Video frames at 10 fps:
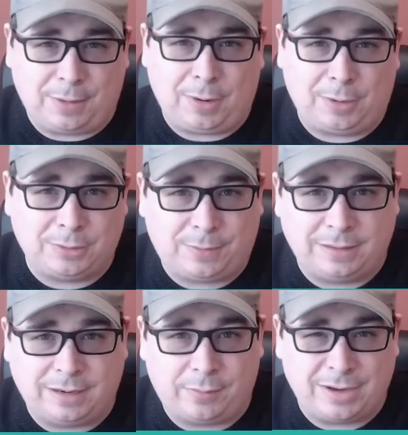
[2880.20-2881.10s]
It's very hard to
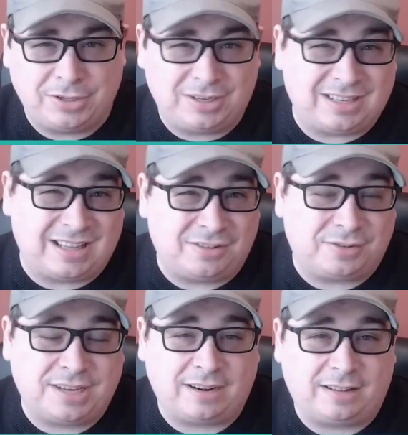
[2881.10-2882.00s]
find defamation because I think
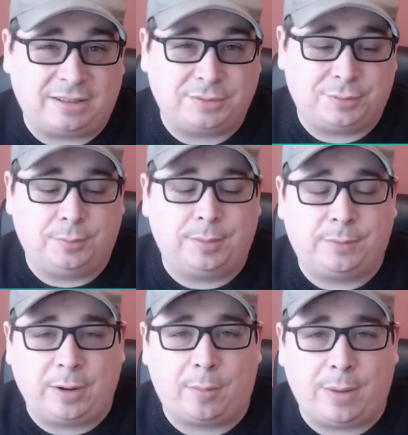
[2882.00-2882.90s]
they're technically true. But
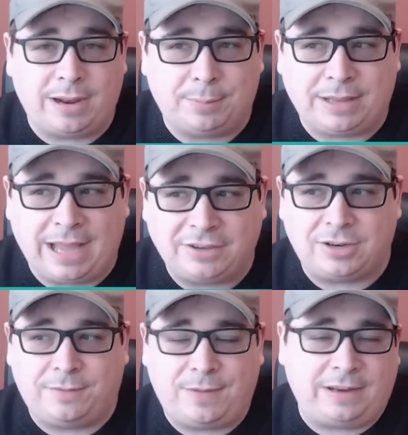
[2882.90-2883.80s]
if we go by
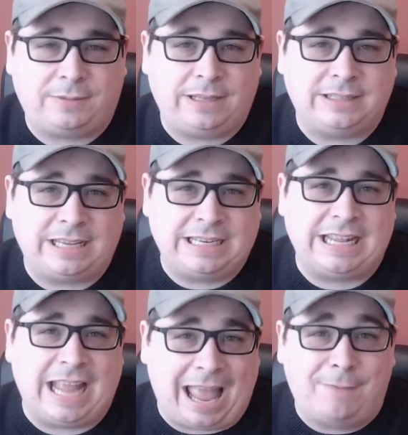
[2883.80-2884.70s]
implication, effectively, it's
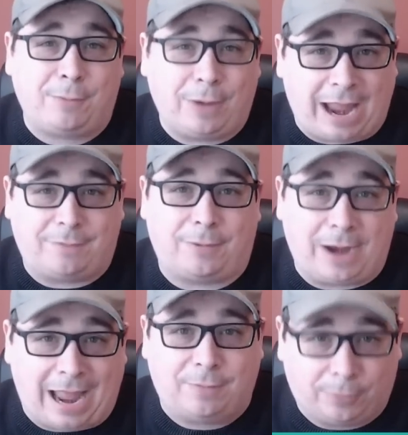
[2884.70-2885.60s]
did he ever,
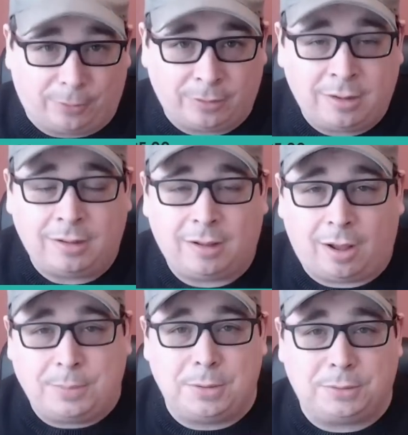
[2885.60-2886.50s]
ever, ever
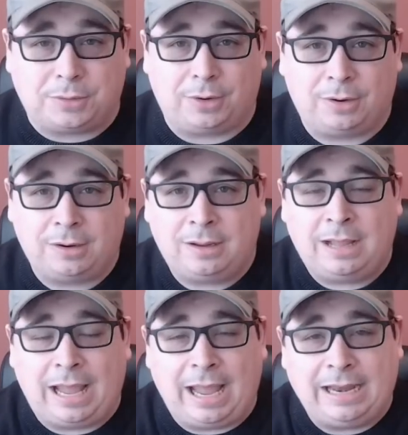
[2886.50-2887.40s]
abuse her?
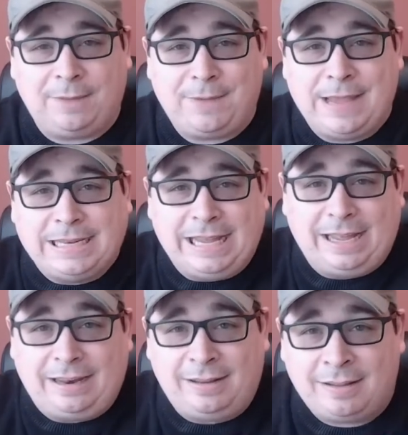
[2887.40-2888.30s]
And if he
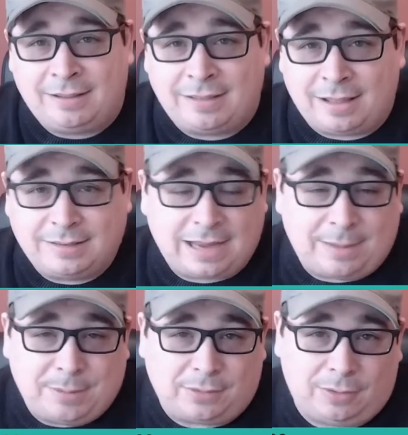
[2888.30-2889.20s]
did, then the
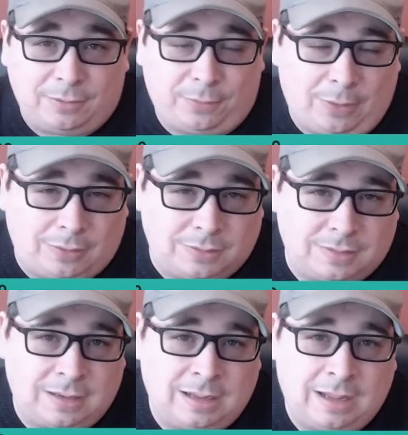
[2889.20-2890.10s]
statements aren't false.